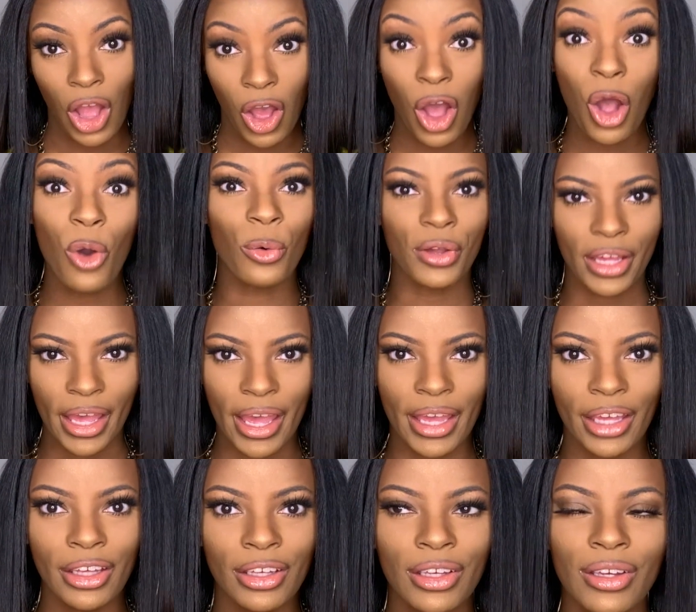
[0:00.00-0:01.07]

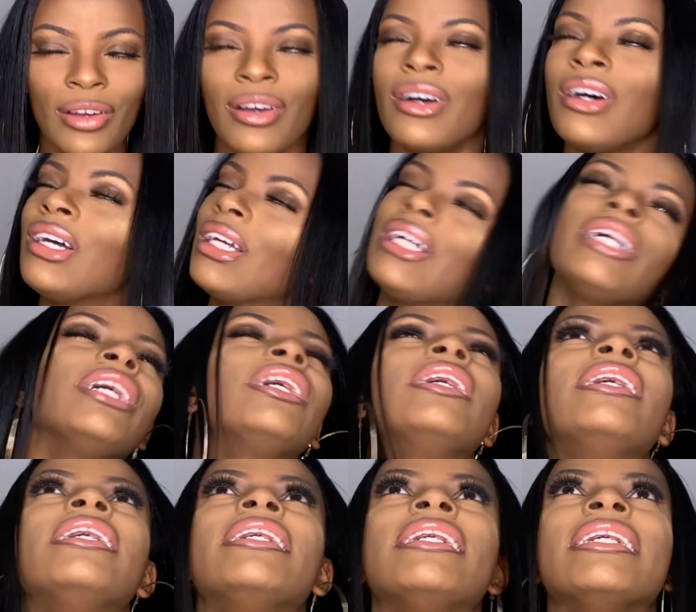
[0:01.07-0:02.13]
okay.
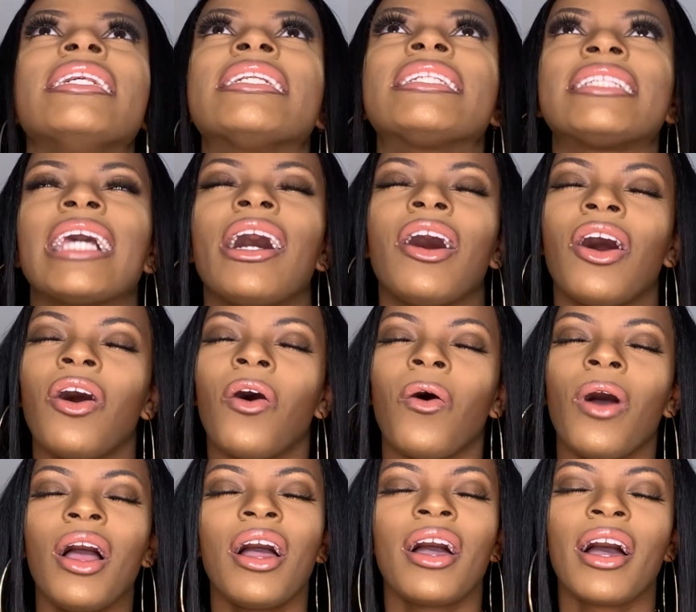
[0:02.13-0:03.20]
So
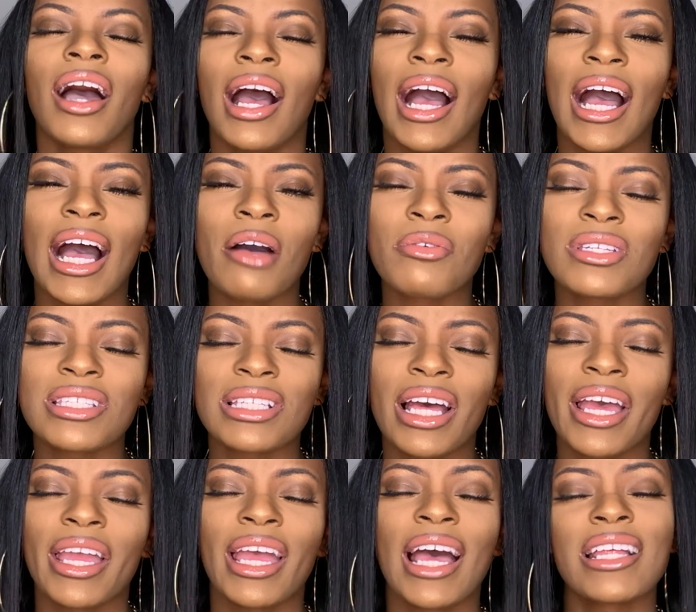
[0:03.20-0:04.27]
I was
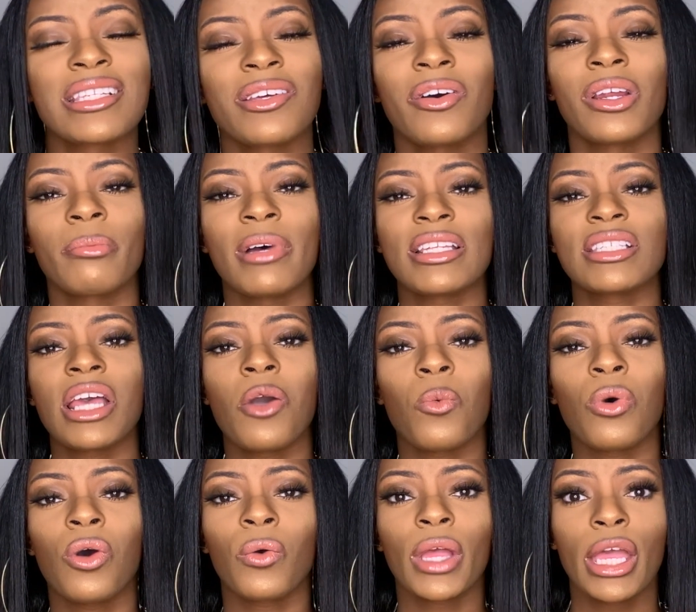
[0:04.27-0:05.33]
like, I told him, I said,
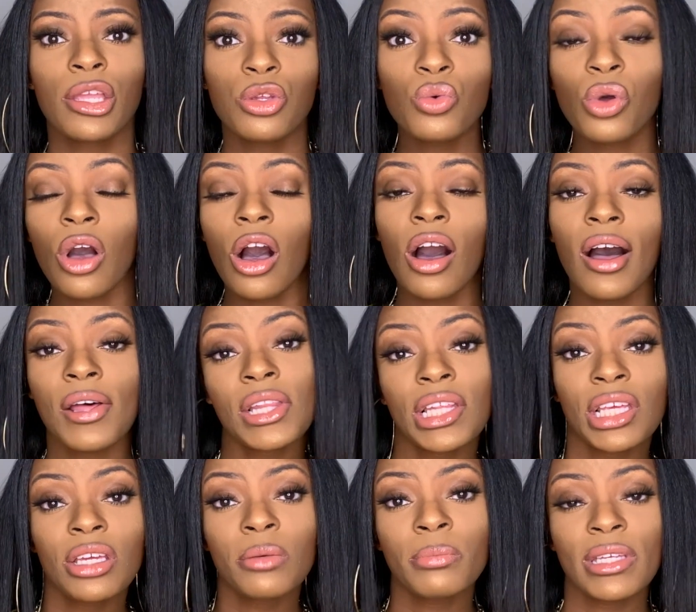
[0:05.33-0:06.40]
well, can you call
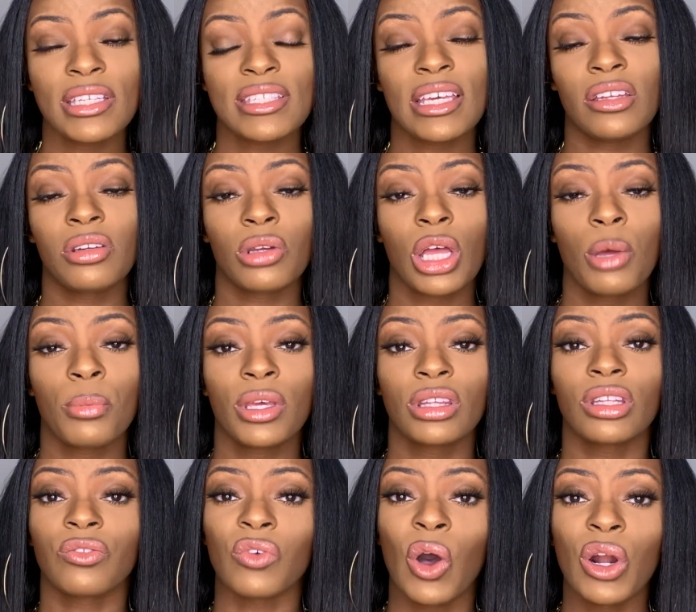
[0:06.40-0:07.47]
them and tell them come get
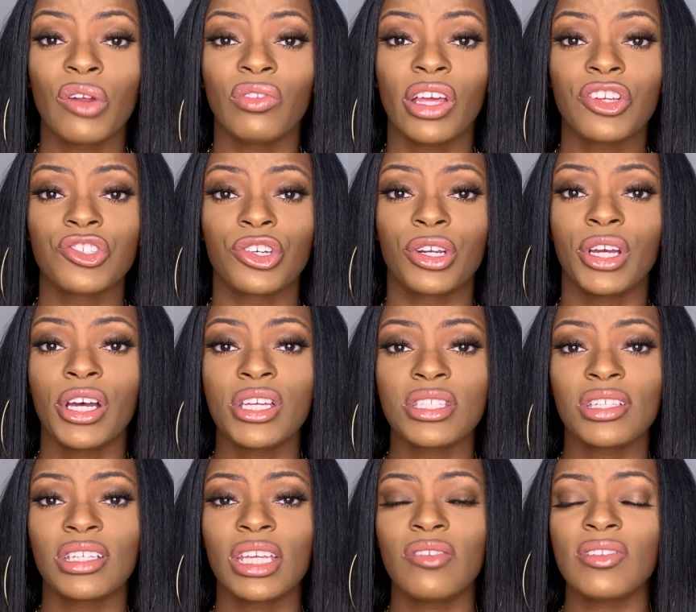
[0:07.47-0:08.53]
the phone if that's your
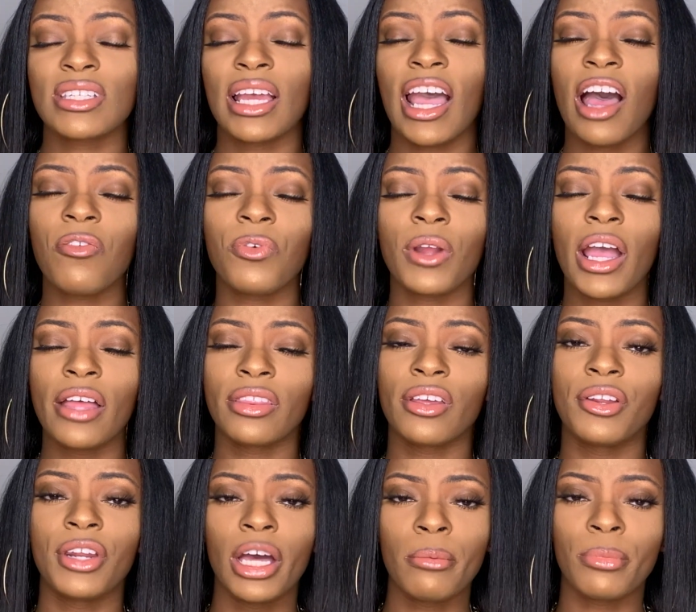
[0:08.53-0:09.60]
cousin? He was like, I forgot their
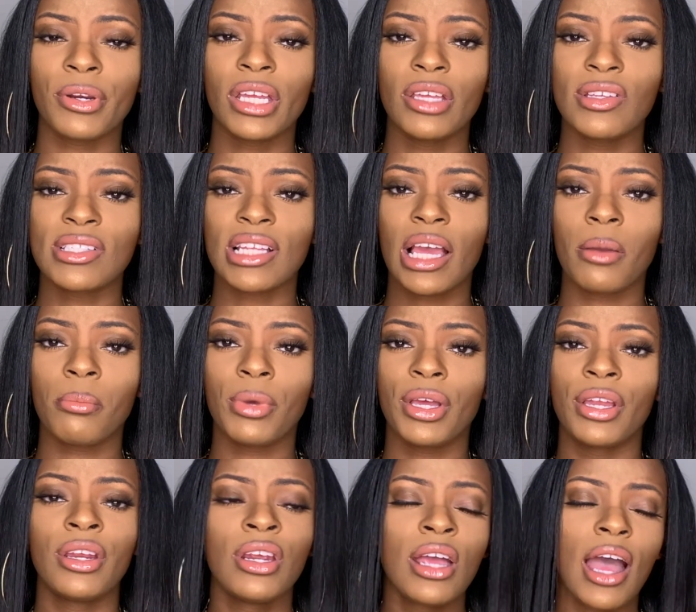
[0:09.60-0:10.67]
number. He was like, but
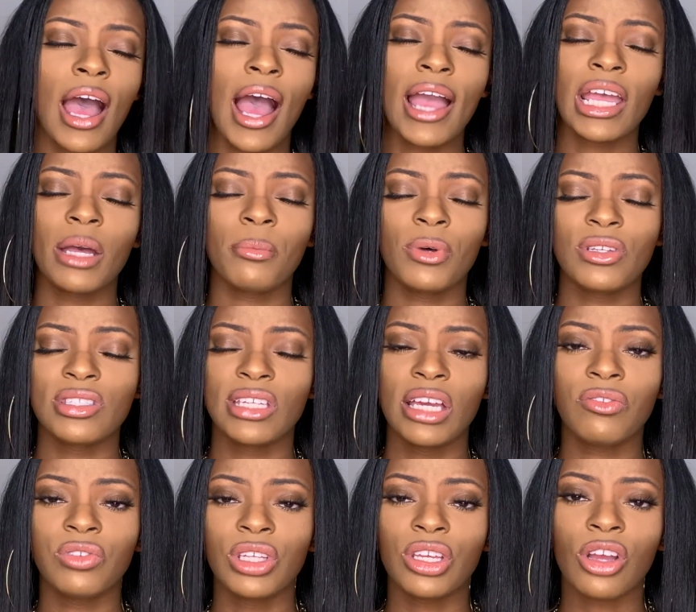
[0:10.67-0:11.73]
I could most
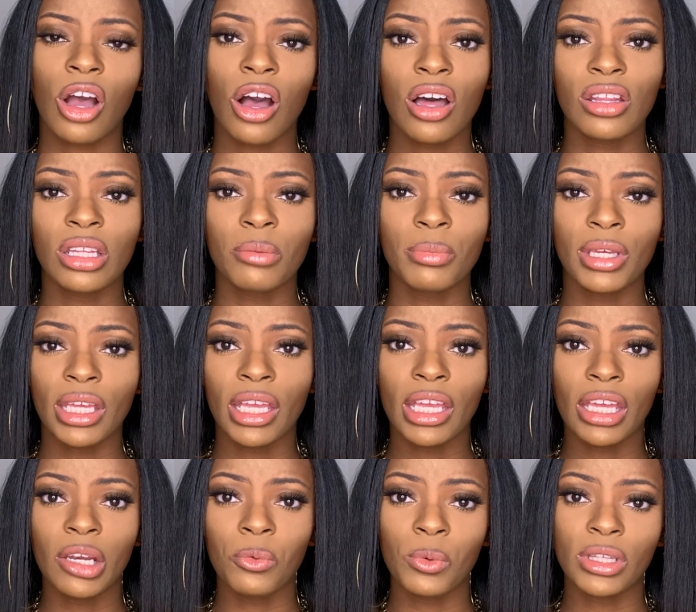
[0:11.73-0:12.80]
definitely call them
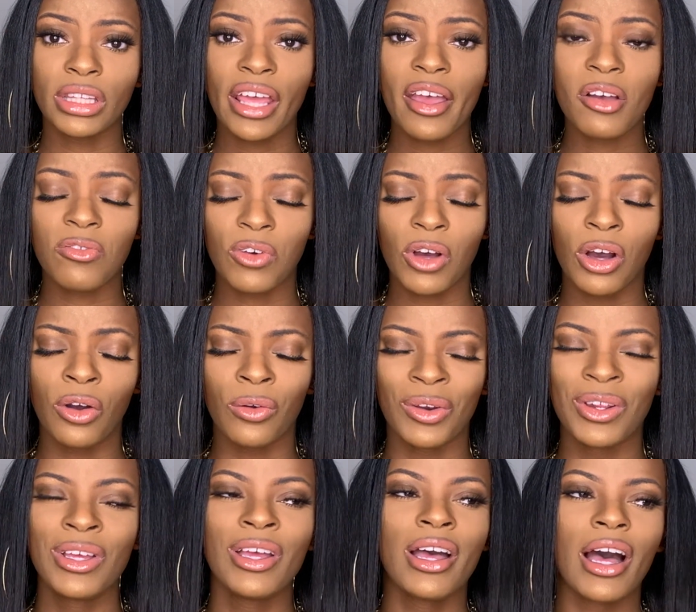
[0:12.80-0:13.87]
again with that phone.
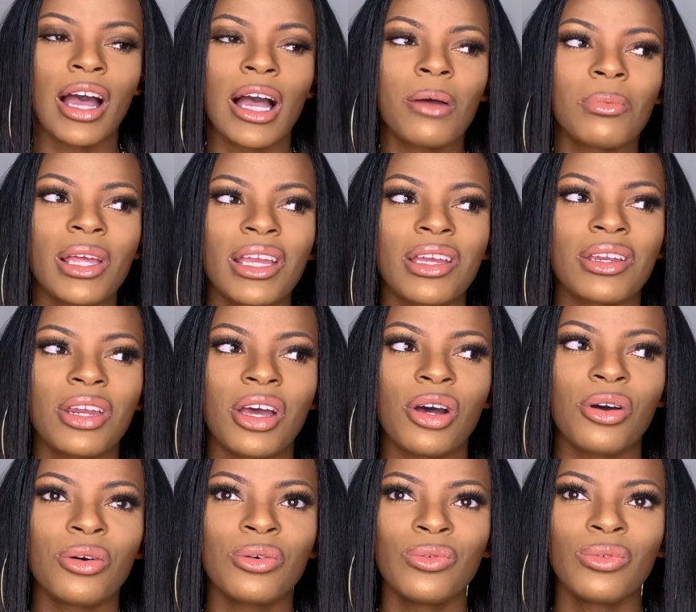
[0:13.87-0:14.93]
I'm like,
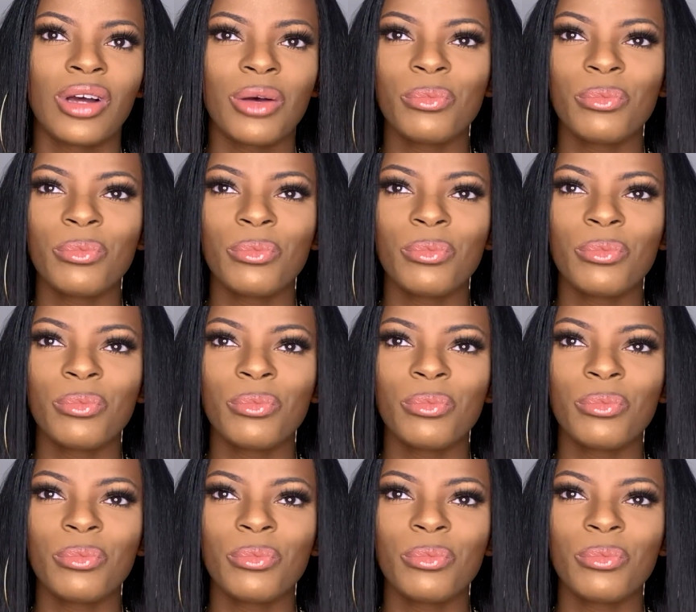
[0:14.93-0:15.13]
no.